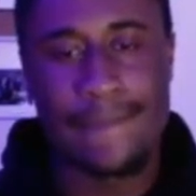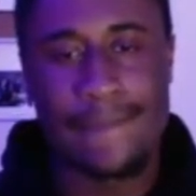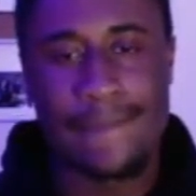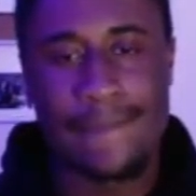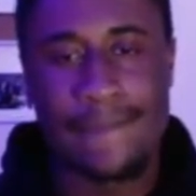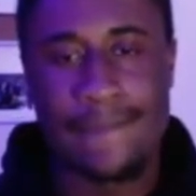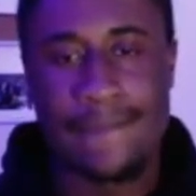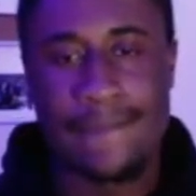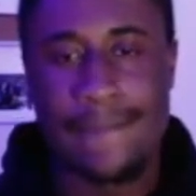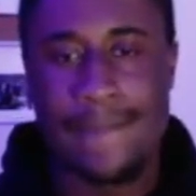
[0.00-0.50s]

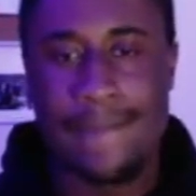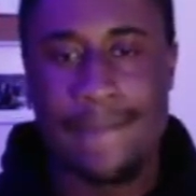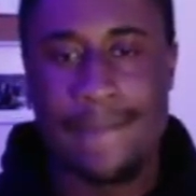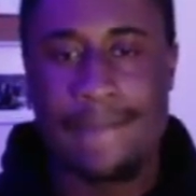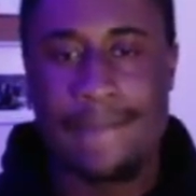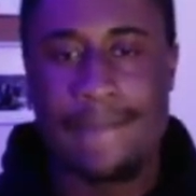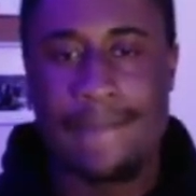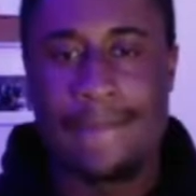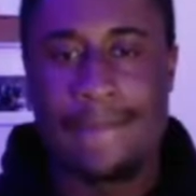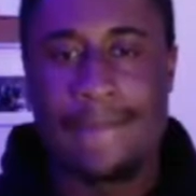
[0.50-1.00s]

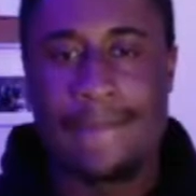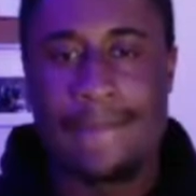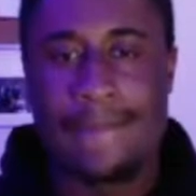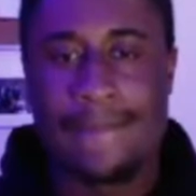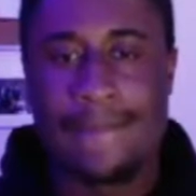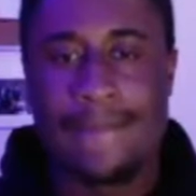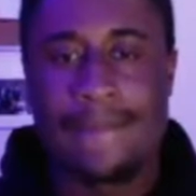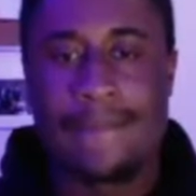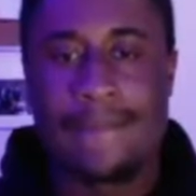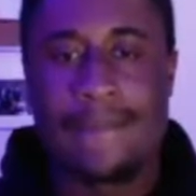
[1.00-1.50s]

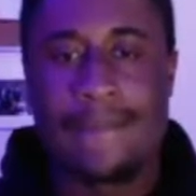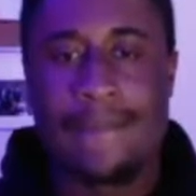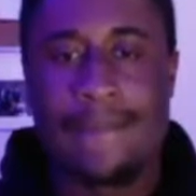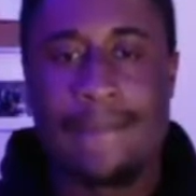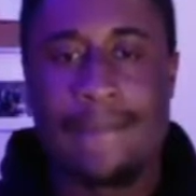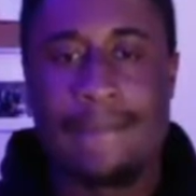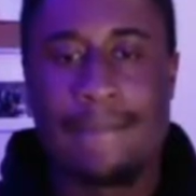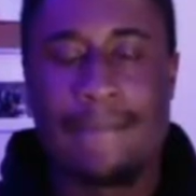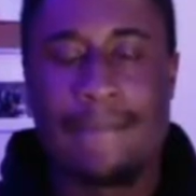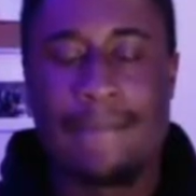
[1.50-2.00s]

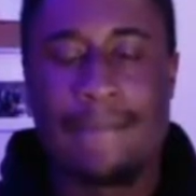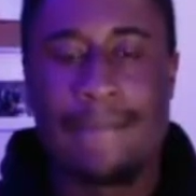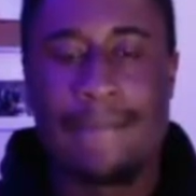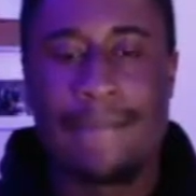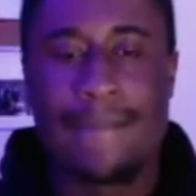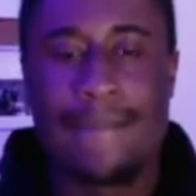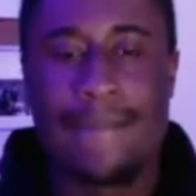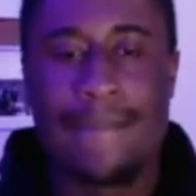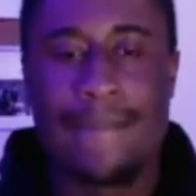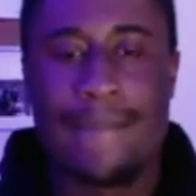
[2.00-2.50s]

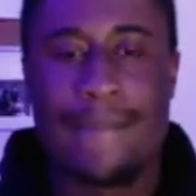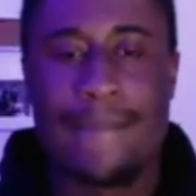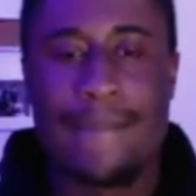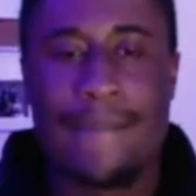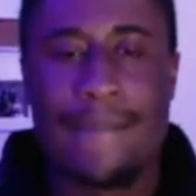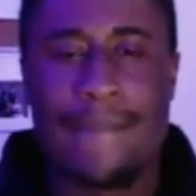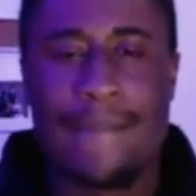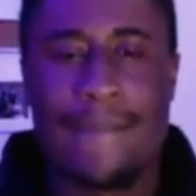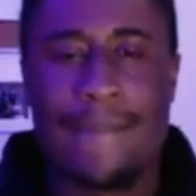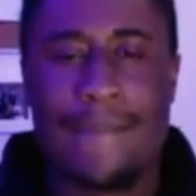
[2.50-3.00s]

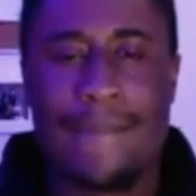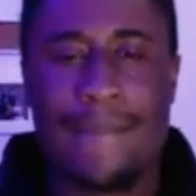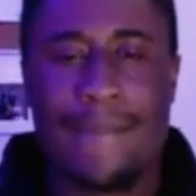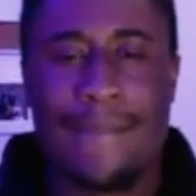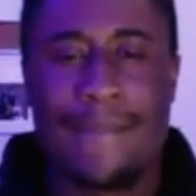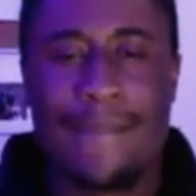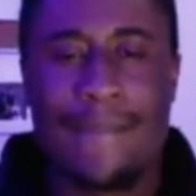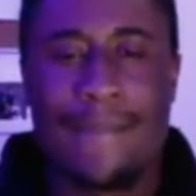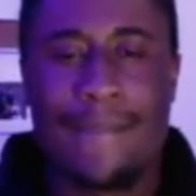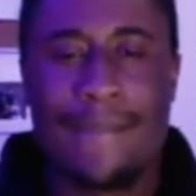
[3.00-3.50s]

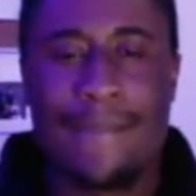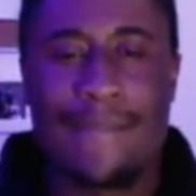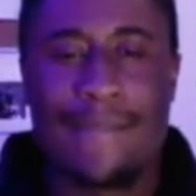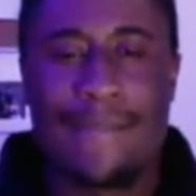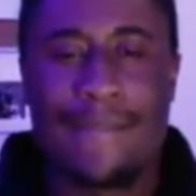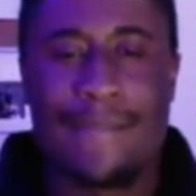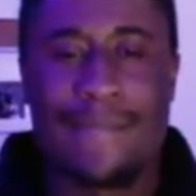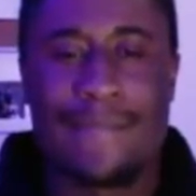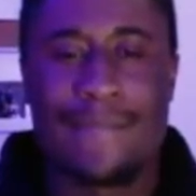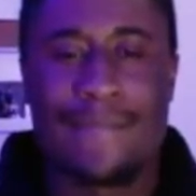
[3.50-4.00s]

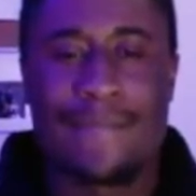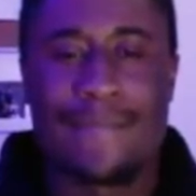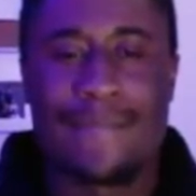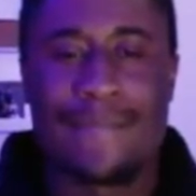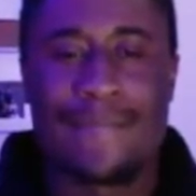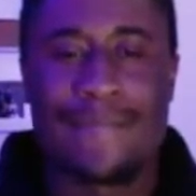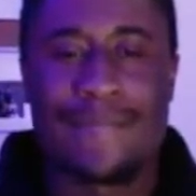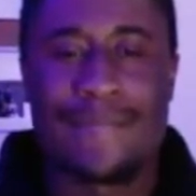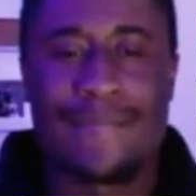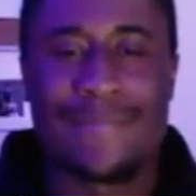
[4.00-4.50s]

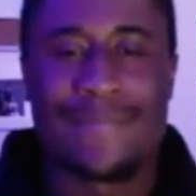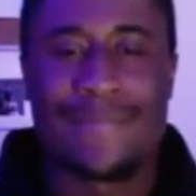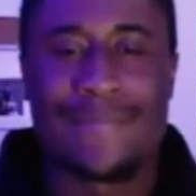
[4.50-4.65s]
(not speaking)